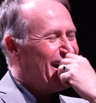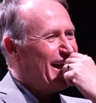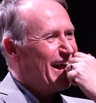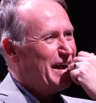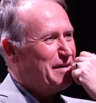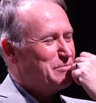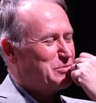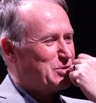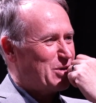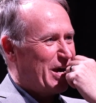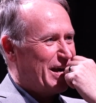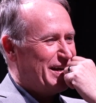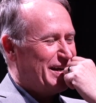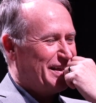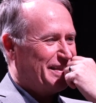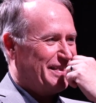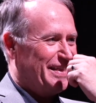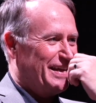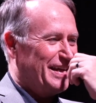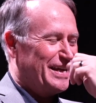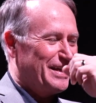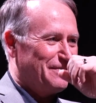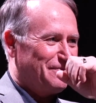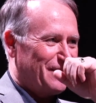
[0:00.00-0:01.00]
I'm trying to
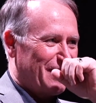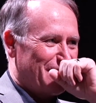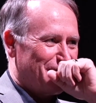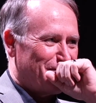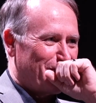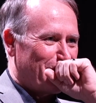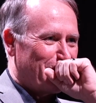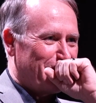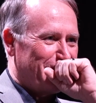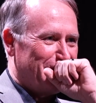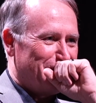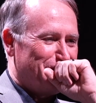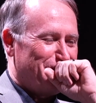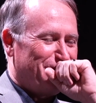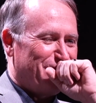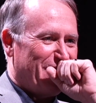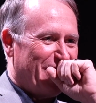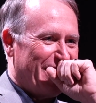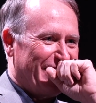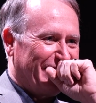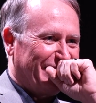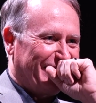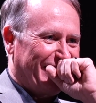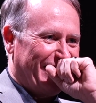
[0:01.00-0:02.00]
think if I've already
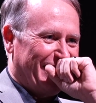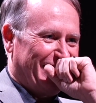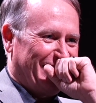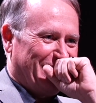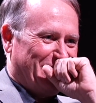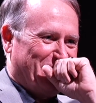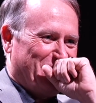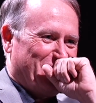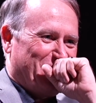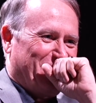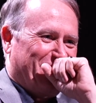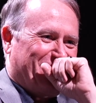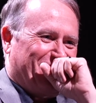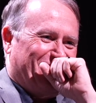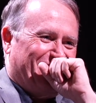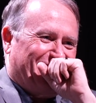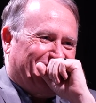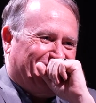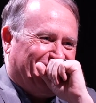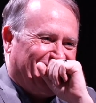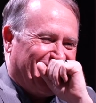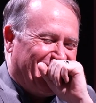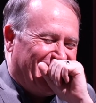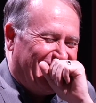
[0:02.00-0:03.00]
violated your
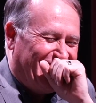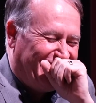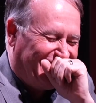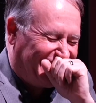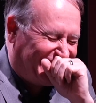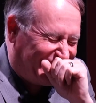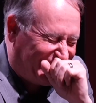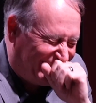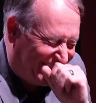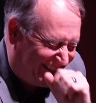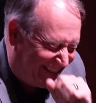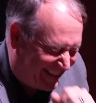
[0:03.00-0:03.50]
request